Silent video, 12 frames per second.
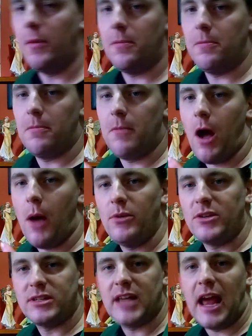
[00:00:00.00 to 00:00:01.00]
what I
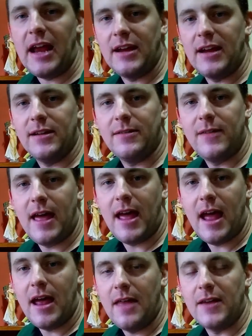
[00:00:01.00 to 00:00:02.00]
would say
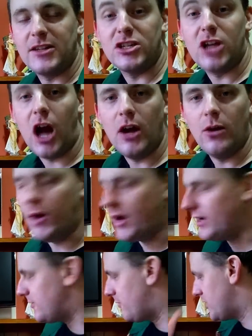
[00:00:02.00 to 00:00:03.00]
their style
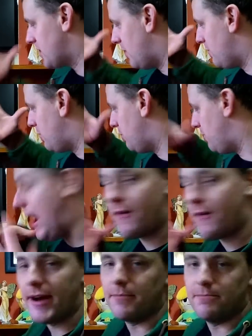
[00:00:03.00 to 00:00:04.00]
is, for example,
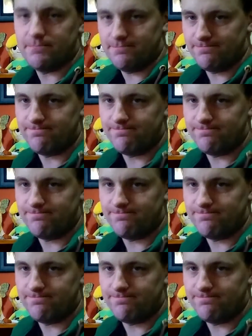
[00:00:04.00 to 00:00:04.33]
pairing.